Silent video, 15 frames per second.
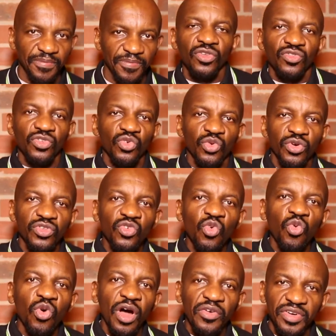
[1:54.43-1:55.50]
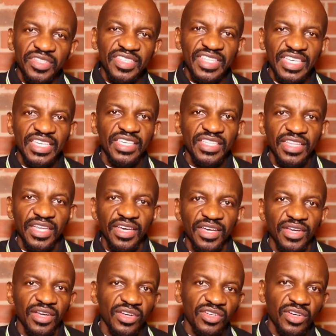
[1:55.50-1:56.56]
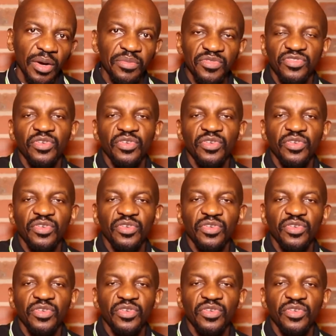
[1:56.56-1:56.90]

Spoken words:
So the word quarantine comes